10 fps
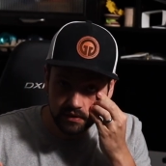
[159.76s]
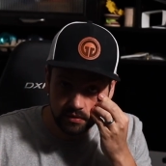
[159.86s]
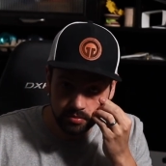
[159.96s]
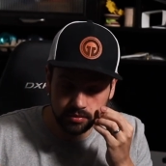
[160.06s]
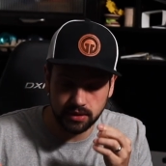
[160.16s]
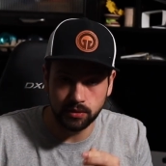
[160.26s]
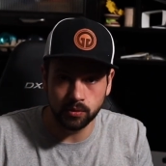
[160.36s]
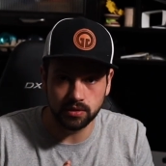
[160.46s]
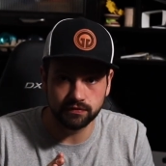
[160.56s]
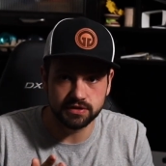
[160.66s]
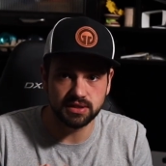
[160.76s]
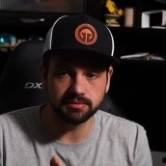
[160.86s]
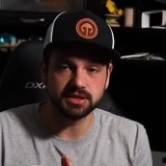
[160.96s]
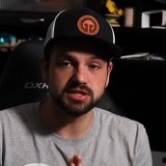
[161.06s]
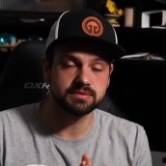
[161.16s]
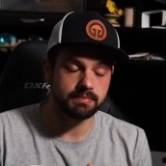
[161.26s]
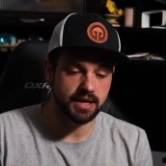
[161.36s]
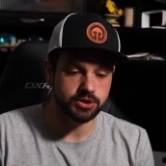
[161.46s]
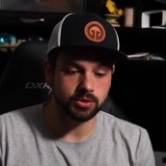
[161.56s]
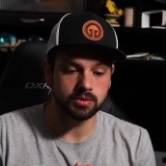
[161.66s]
a little pre-order for something
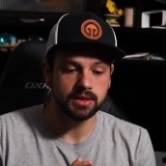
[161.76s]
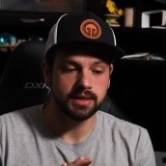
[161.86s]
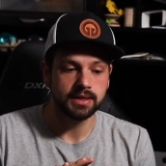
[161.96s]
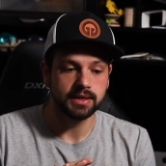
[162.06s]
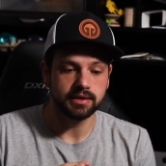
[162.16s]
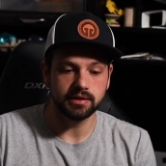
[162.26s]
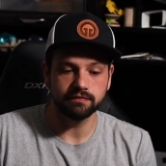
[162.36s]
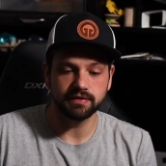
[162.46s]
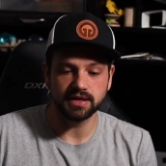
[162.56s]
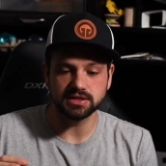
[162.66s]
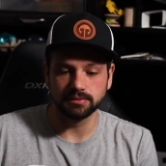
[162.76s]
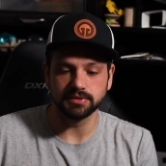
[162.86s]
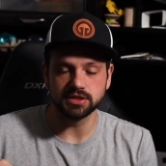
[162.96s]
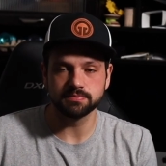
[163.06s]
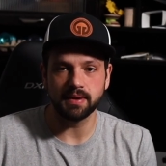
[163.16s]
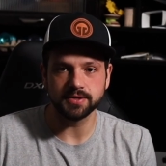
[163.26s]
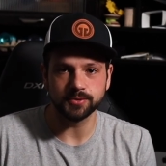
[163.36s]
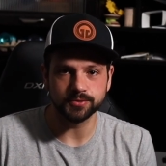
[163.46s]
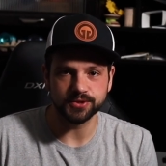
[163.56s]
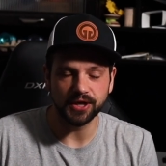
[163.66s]
special if that something
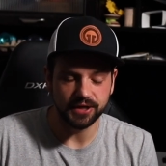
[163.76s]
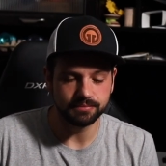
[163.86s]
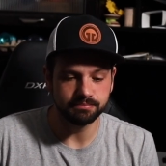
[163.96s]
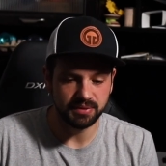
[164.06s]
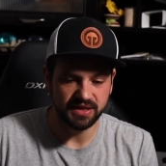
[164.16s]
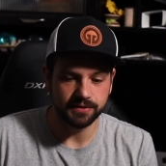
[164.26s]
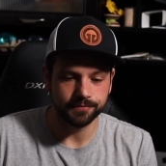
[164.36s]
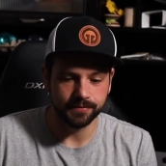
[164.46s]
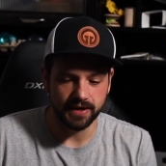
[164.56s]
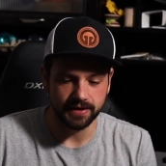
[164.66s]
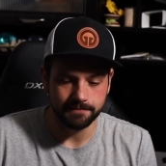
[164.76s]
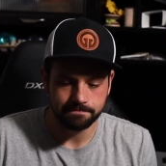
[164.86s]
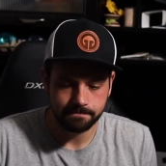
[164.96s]
special is going to be ready.